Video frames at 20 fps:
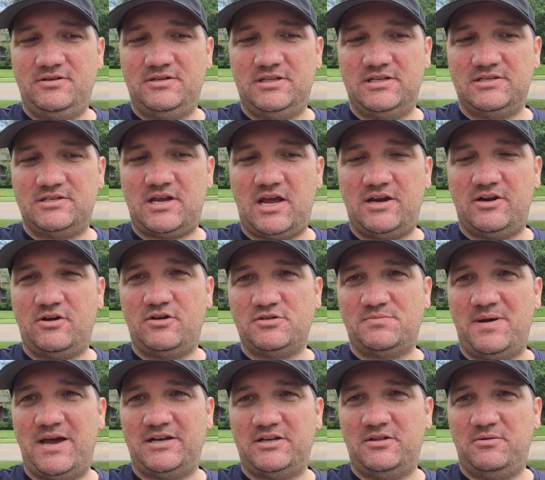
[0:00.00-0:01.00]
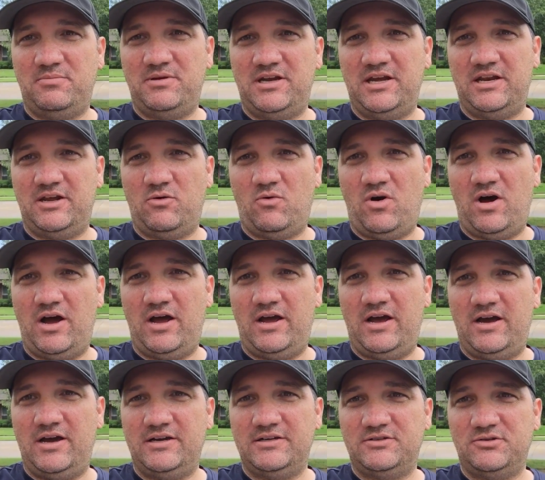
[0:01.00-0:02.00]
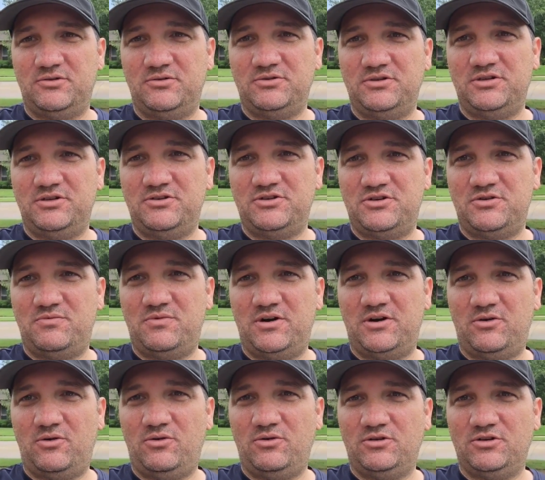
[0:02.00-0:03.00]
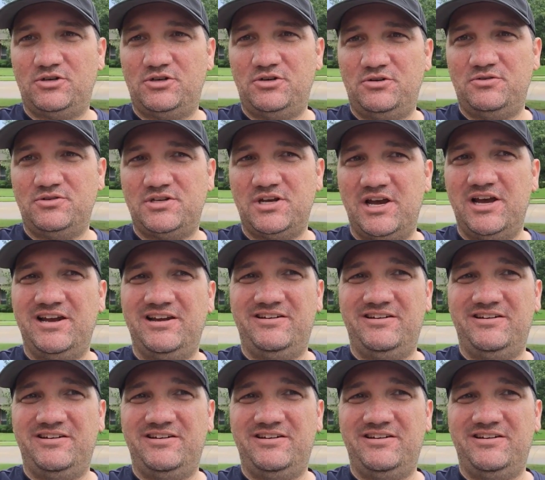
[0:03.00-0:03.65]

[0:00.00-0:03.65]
and this kind of goes back to the beginning why I told you should wear older shoes,